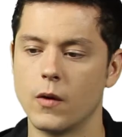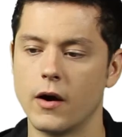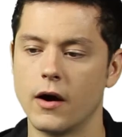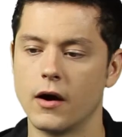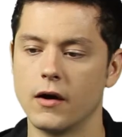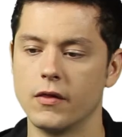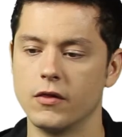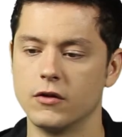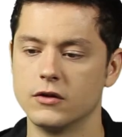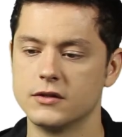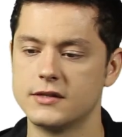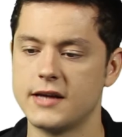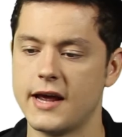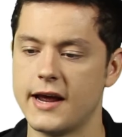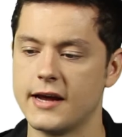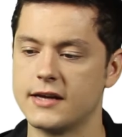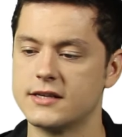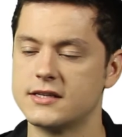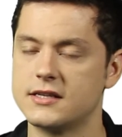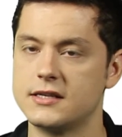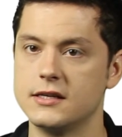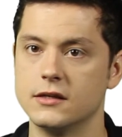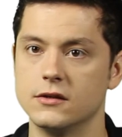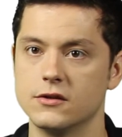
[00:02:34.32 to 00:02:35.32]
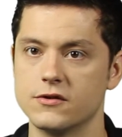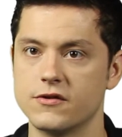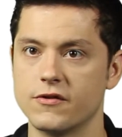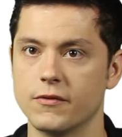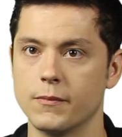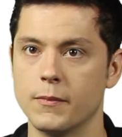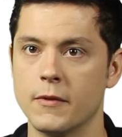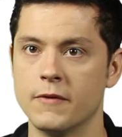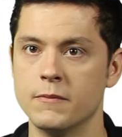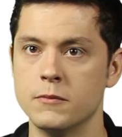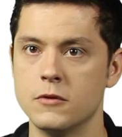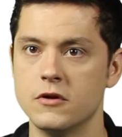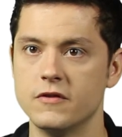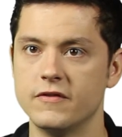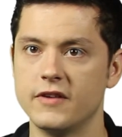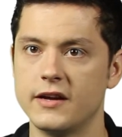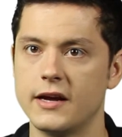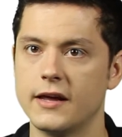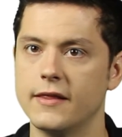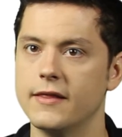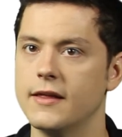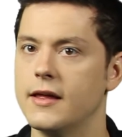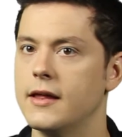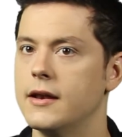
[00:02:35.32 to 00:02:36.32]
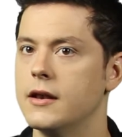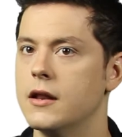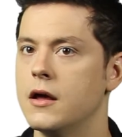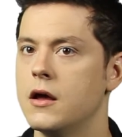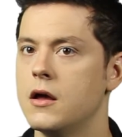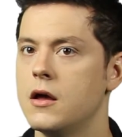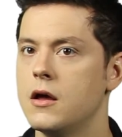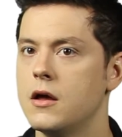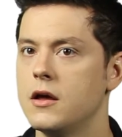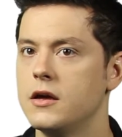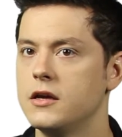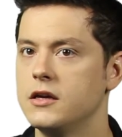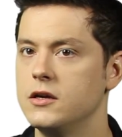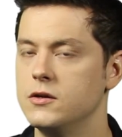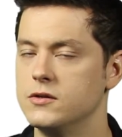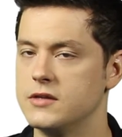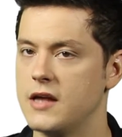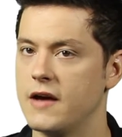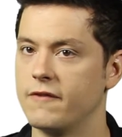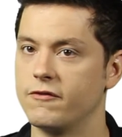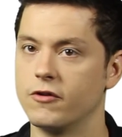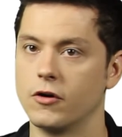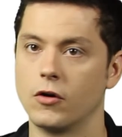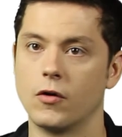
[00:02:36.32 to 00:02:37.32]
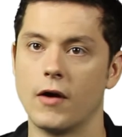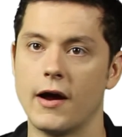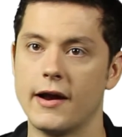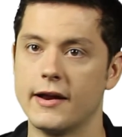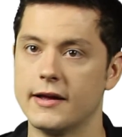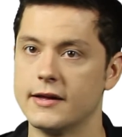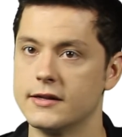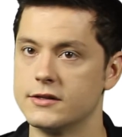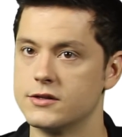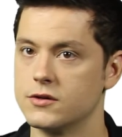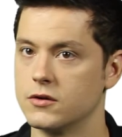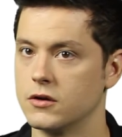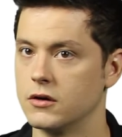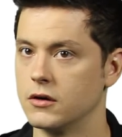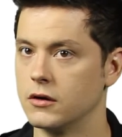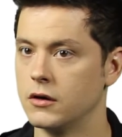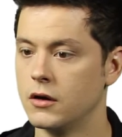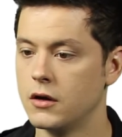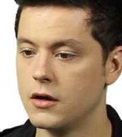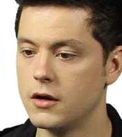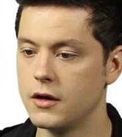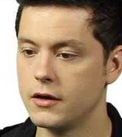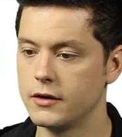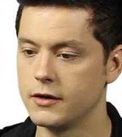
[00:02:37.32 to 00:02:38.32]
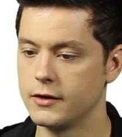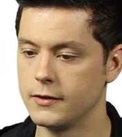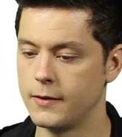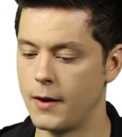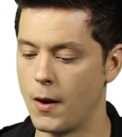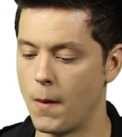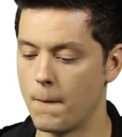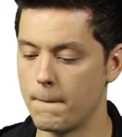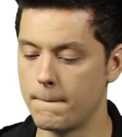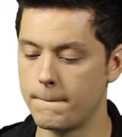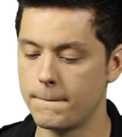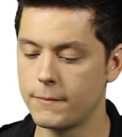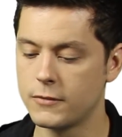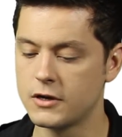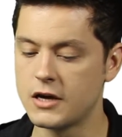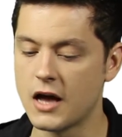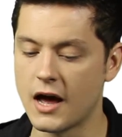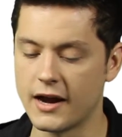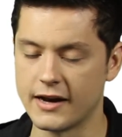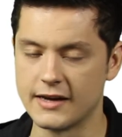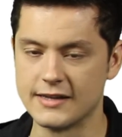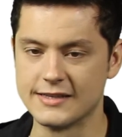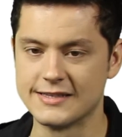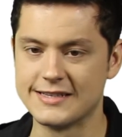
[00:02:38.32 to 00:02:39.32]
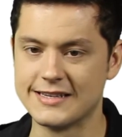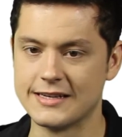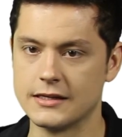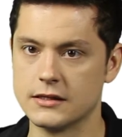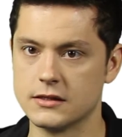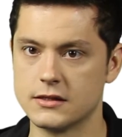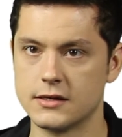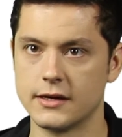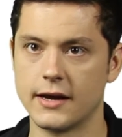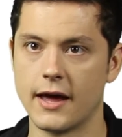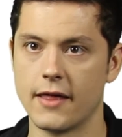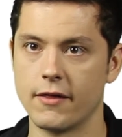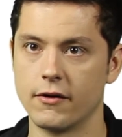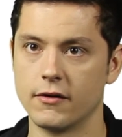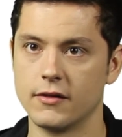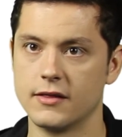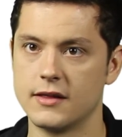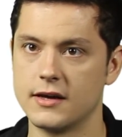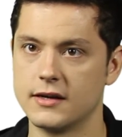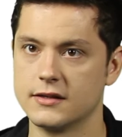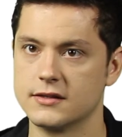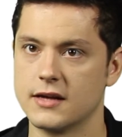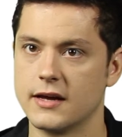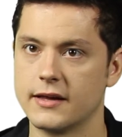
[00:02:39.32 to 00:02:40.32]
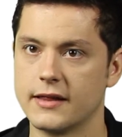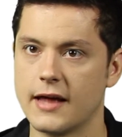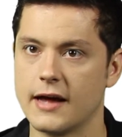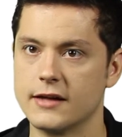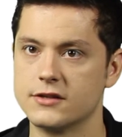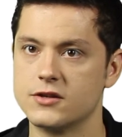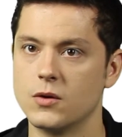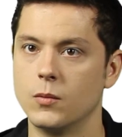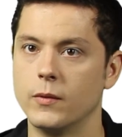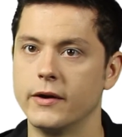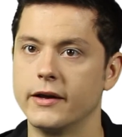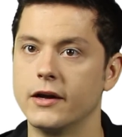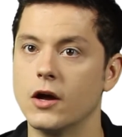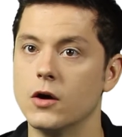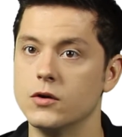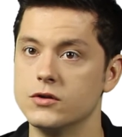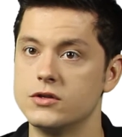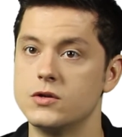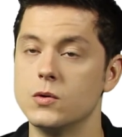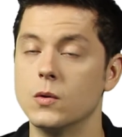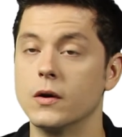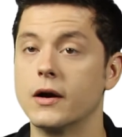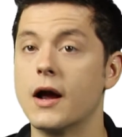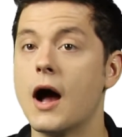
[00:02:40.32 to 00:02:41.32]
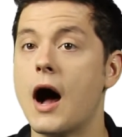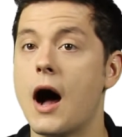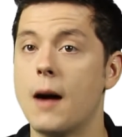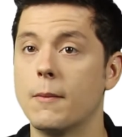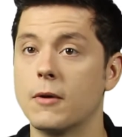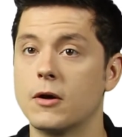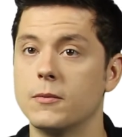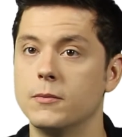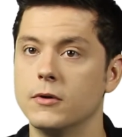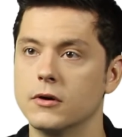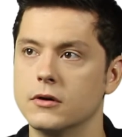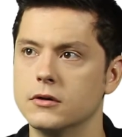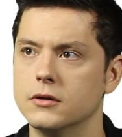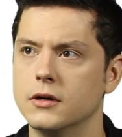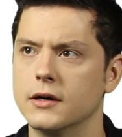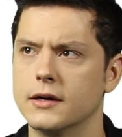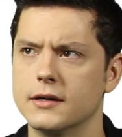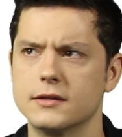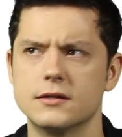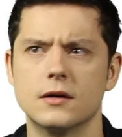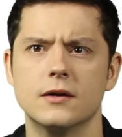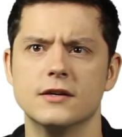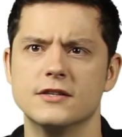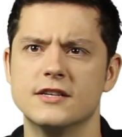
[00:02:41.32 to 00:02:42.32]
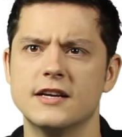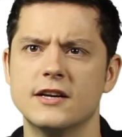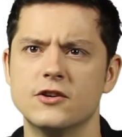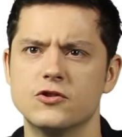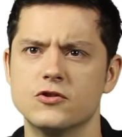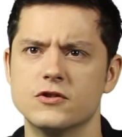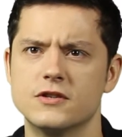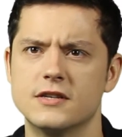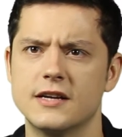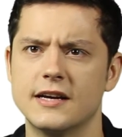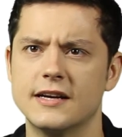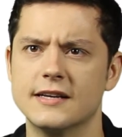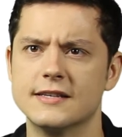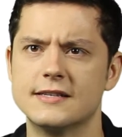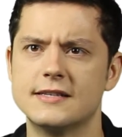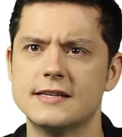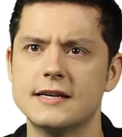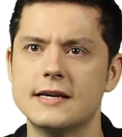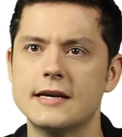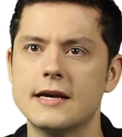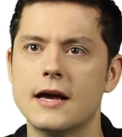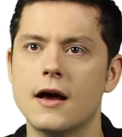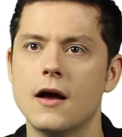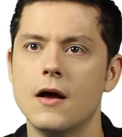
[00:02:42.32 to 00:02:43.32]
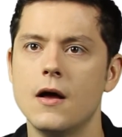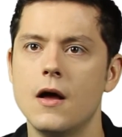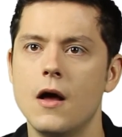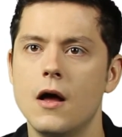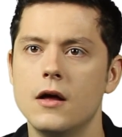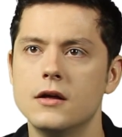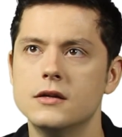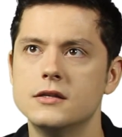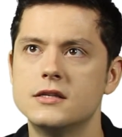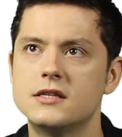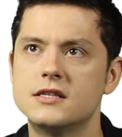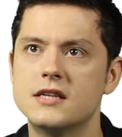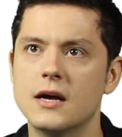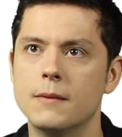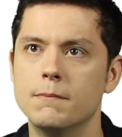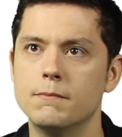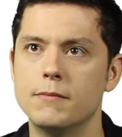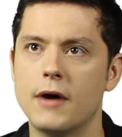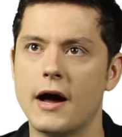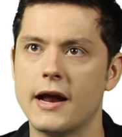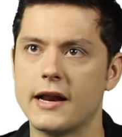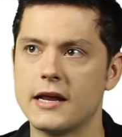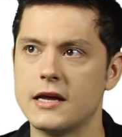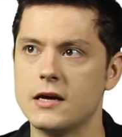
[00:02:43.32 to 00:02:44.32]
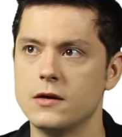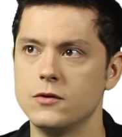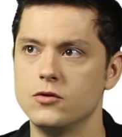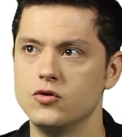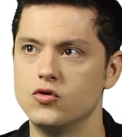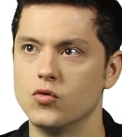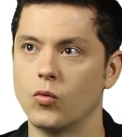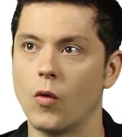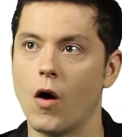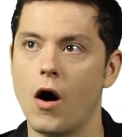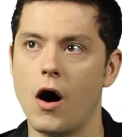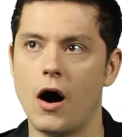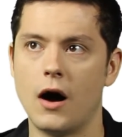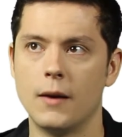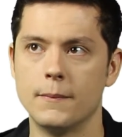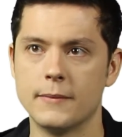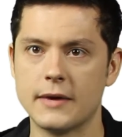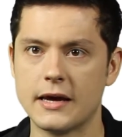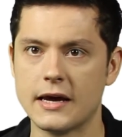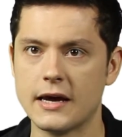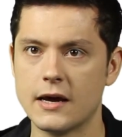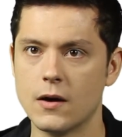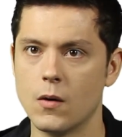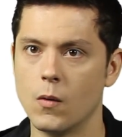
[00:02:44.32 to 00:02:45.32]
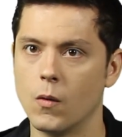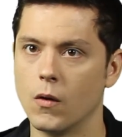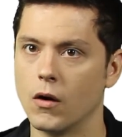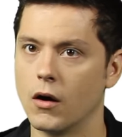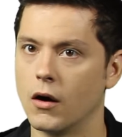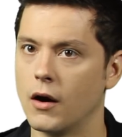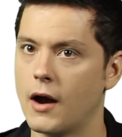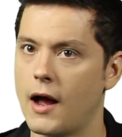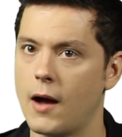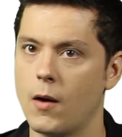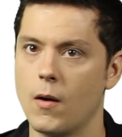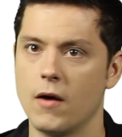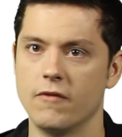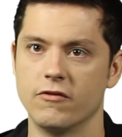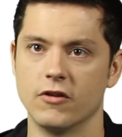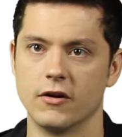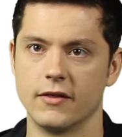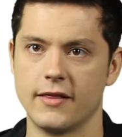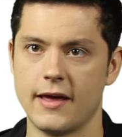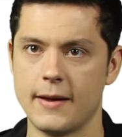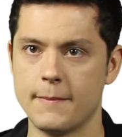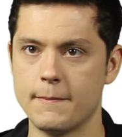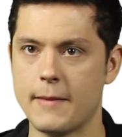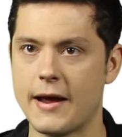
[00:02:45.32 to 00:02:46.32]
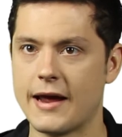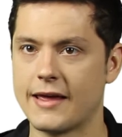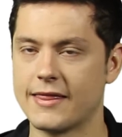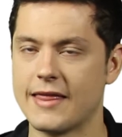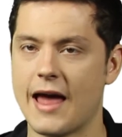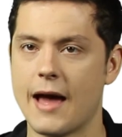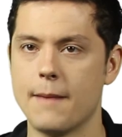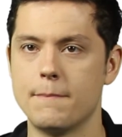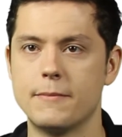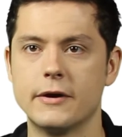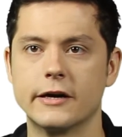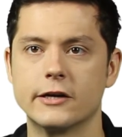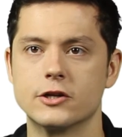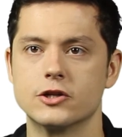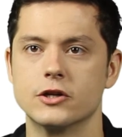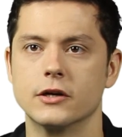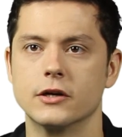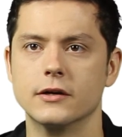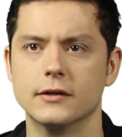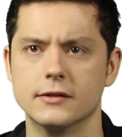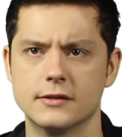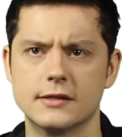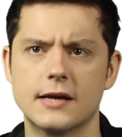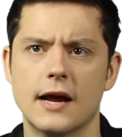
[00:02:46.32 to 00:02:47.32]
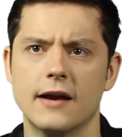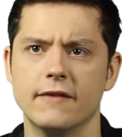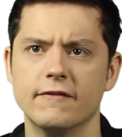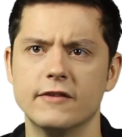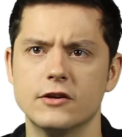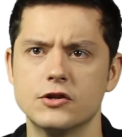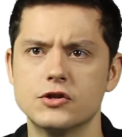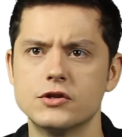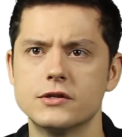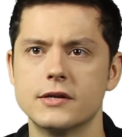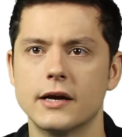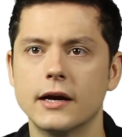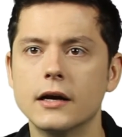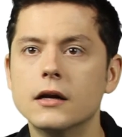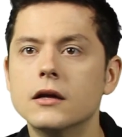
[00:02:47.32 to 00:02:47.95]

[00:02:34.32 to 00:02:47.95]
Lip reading: where they'll take stills from the movie and then use that for credits or, you know, cutting scenes together and things like that. So when it goes to a comic book look, it's always interesting to see somebody draw me or however they make that picture. It's kind of interesting.